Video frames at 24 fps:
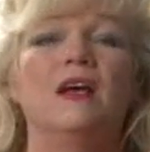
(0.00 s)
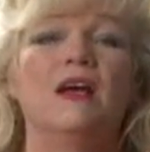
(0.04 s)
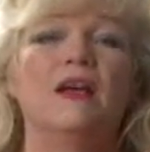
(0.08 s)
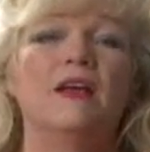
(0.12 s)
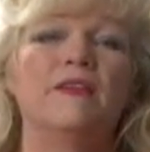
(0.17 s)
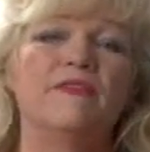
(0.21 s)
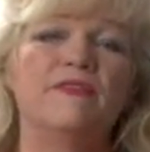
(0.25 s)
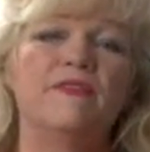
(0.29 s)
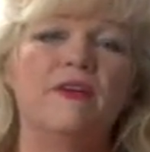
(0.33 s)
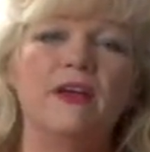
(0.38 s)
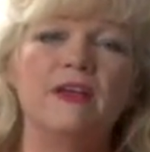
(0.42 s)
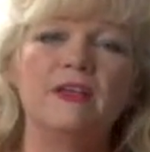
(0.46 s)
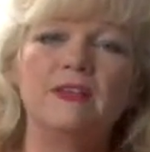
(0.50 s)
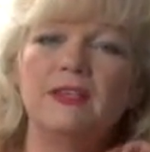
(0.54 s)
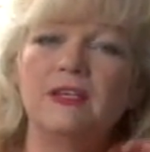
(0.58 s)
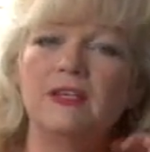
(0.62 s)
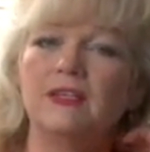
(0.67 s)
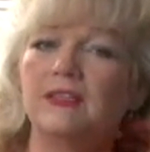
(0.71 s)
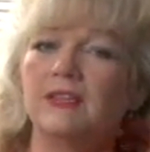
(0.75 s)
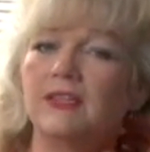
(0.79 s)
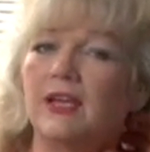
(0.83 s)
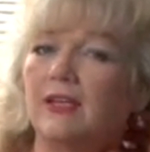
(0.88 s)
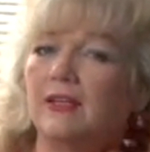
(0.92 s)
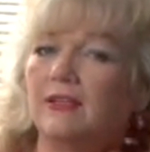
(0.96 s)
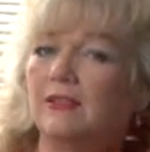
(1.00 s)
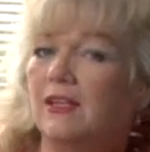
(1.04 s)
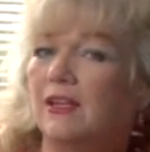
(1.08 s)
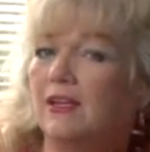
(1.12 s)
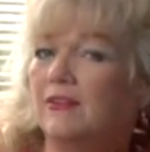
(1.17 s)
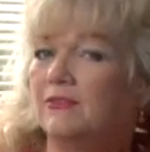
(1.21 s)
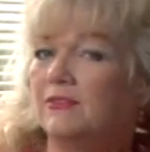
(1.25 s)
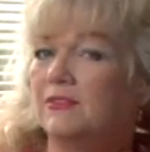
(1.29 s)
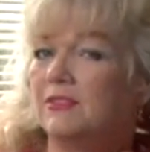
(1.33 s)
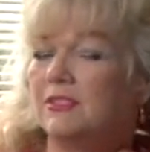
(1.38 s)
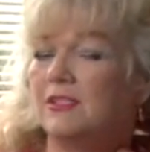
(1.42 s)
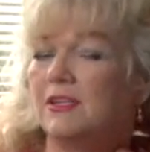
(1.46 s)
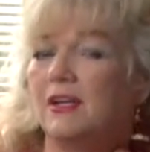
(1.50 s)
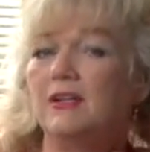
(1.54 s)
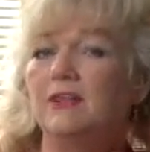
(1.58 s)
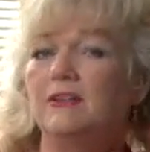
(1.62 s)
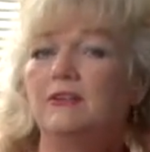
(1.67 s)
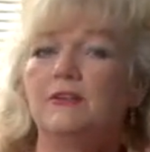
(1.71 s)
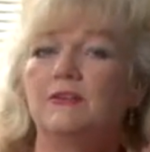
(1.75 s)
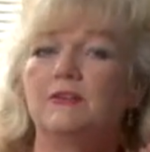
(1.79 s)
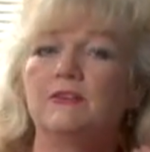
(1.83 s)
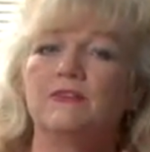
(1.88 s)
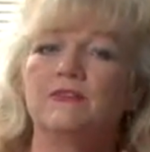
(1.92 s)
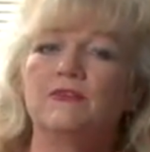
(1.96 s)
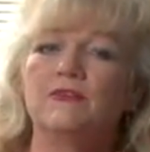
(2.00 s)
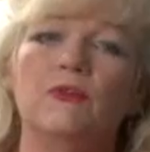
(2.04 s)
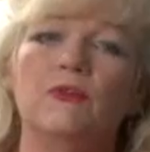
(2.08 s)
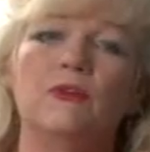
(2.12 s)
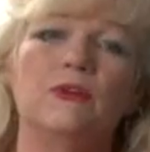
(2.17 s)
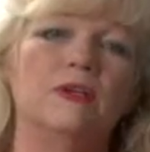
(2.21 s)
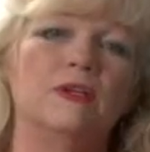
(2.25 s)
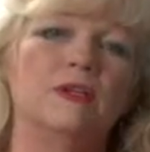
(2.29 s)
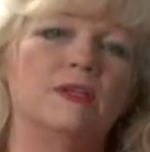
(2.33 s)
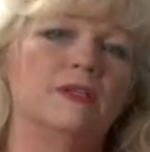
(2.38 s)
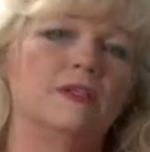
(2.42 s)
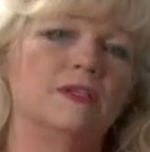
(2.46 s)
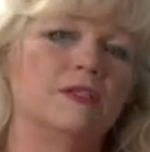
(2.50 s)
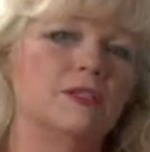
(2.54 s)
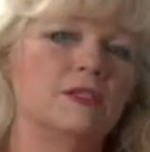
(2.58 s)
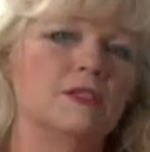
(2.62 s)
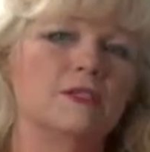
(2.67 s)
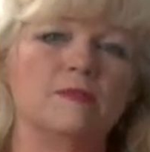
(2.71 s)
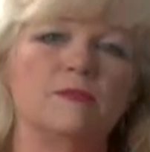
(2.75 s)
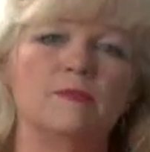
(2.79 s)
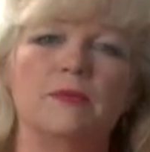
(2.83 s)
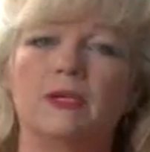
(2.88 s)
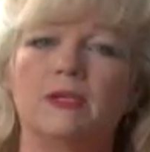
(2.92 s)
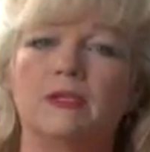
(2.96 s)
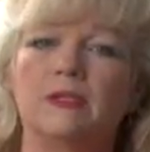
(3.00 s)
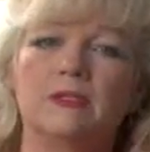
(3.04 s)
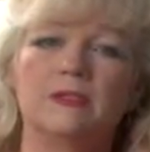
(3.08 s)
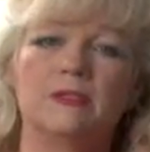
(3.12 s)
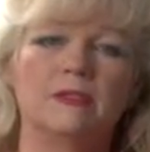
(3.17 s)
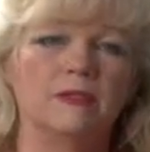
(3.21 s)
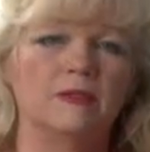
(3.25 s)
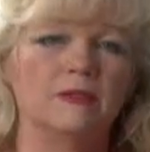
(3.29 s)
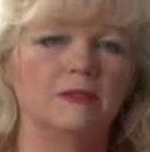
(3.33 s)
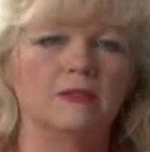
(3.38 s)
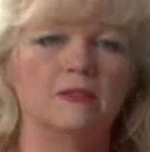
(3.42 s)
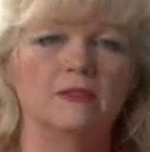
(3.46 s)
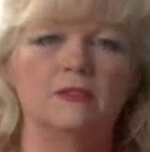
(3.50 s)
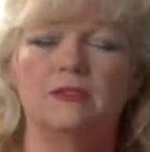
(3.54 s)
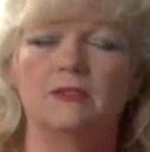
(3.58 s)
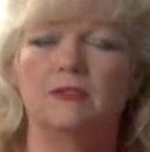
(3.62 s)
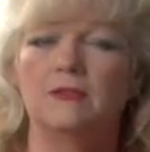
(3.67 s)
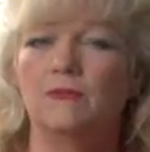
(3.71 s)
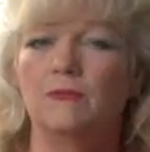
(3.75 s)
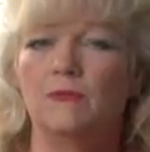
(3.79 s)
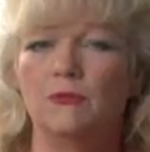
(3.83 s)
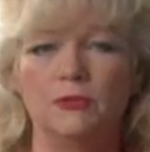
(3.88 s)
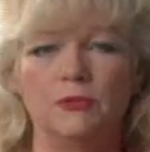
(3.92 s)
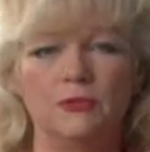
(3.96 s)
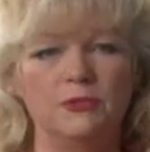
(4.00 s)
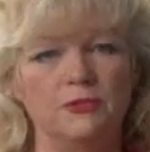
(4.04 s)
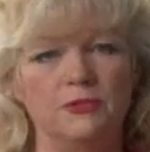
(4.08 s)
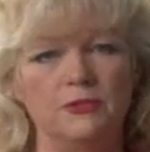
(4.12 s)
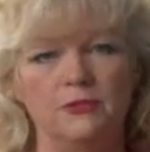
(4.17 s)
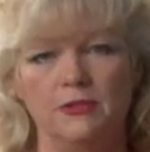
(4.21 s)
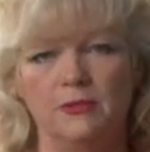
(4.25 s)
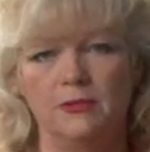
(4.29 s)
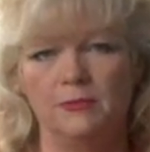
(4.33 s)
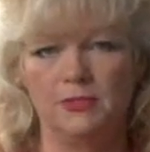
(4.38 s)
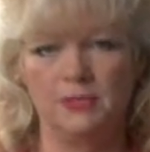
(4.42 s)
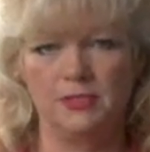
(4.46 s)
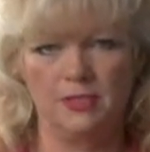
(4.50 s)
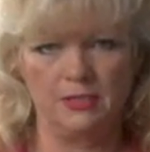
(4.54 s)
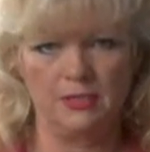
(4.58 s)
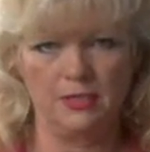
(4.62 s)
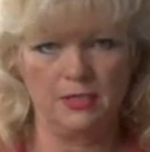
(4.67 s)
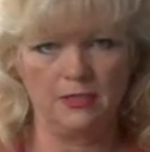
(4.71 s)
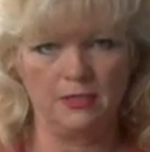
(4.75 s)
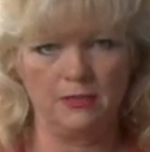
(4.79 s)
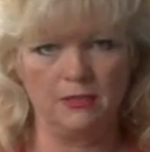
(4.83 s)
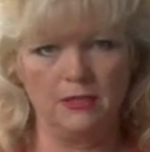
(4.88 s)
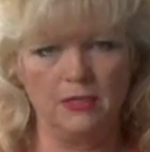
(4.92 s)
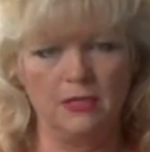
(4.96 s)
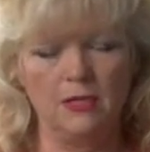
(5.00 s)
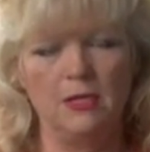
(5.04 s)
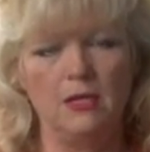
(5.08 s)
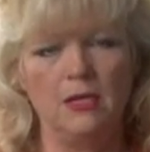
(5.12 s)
I find that that left side forward and it just makes the world turn upside down.